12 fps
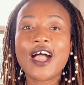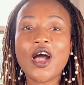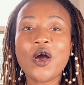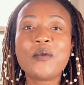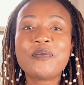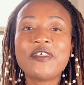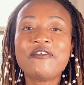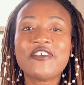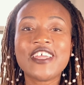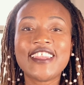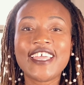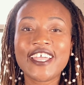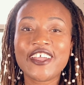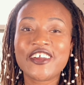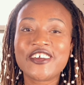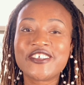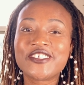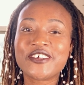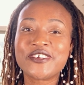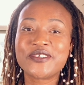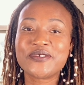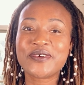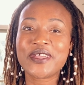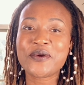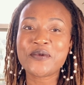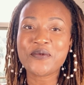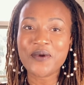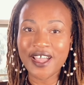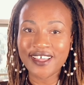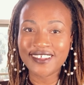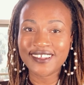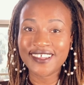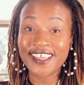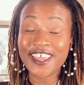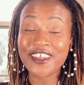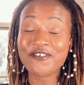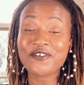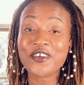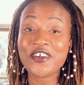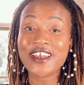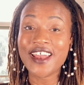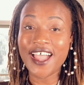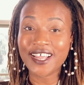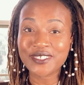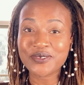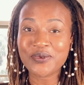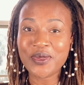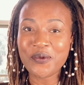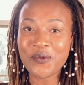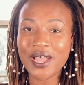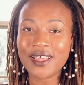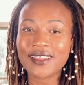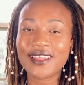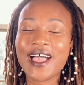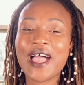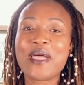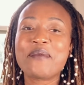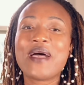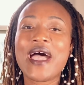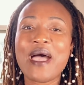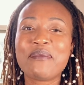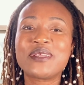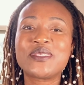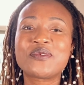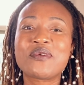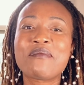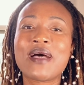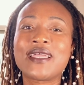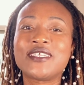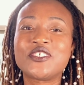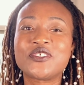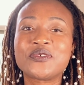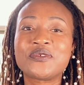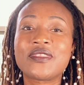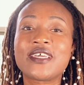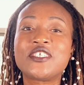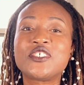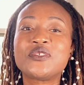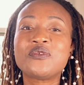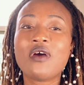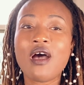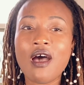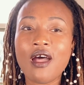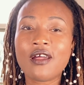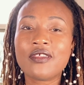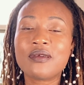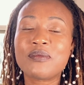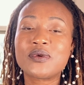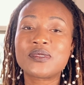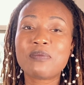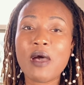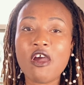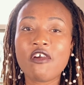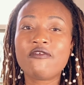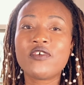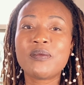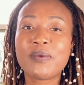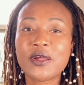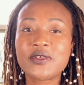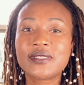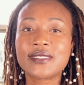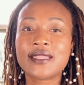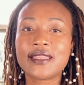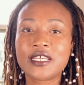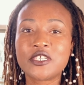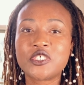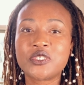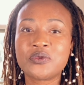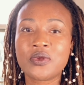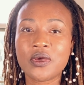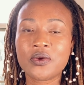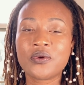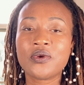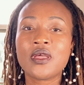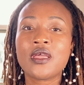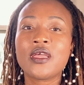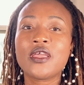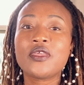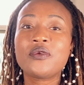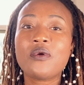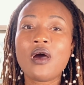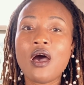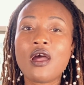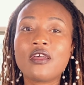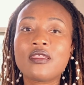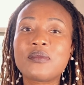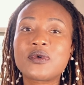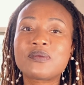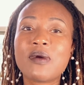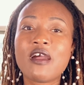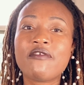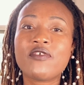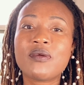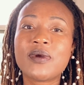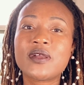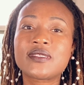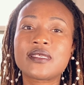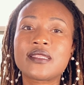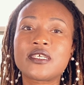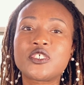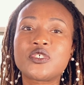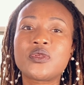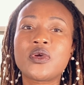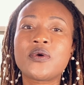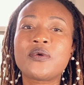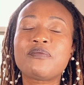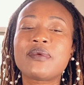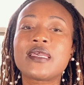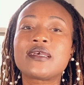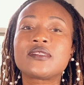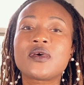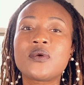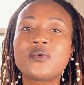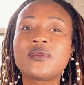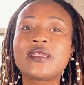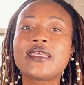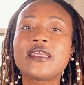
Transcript: I hope the free thinkers are doing well. And if you're not doing well, I'm happy to remind you that you are the most powerful person that you know. You are the most powerful person that you know because only